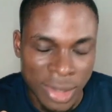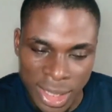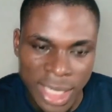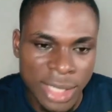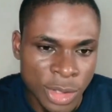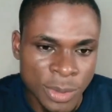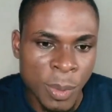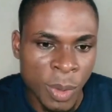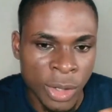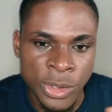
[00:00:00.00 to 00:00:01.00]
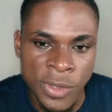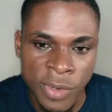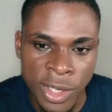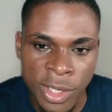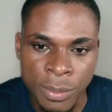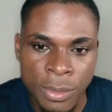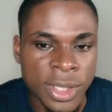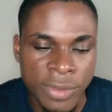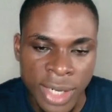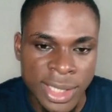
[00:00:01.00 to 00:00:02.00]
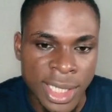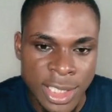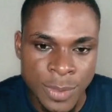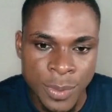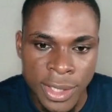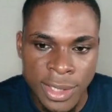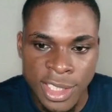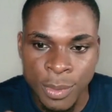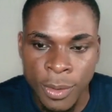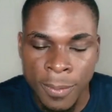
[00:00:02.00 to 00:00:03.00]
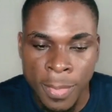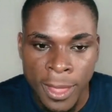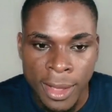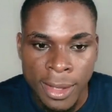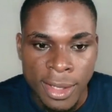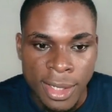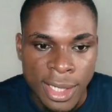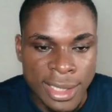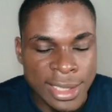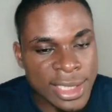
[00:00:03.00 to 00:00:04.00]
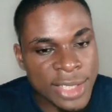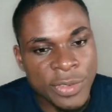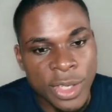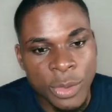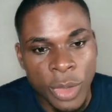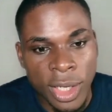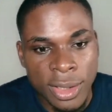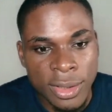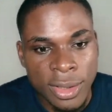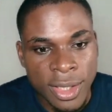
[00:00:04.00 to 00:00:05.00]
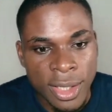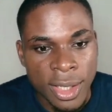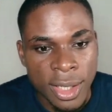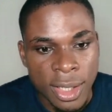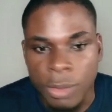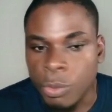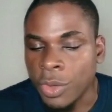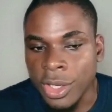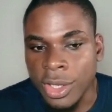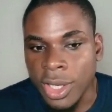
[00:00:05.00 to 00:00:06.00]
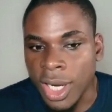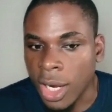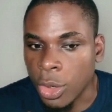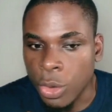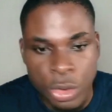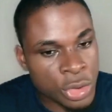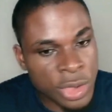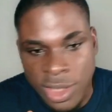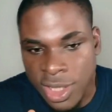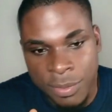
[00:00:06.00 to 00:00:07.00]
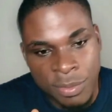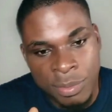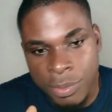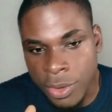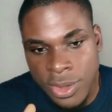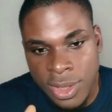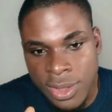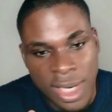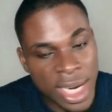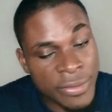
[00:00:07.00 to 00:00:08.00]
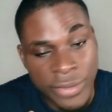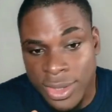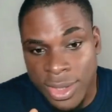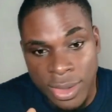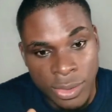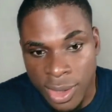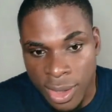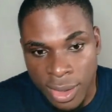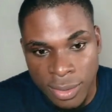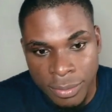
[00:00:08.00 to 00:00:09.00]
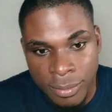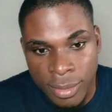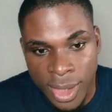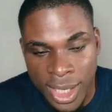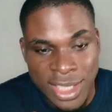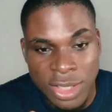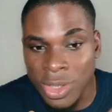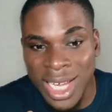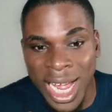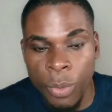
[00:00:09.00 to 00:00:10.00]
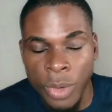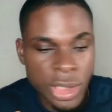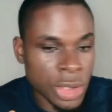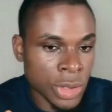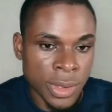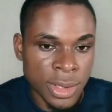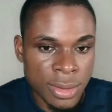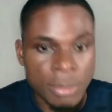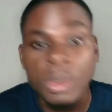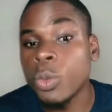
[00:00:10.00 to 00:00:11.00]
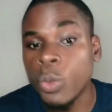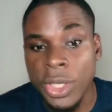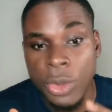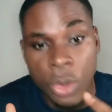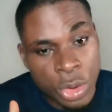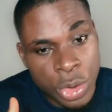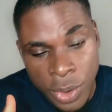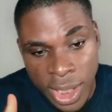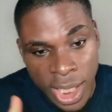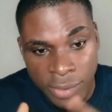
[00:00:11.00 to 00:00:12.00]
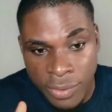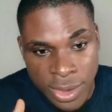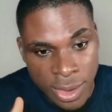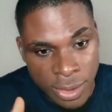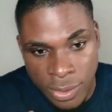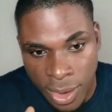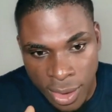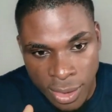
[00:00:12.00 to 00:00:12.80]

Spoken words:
Yeah, those people are also valuable. They've had their experiences, but it's different when we go through the same process every single day. It's not I went through it, but we go through it every single day.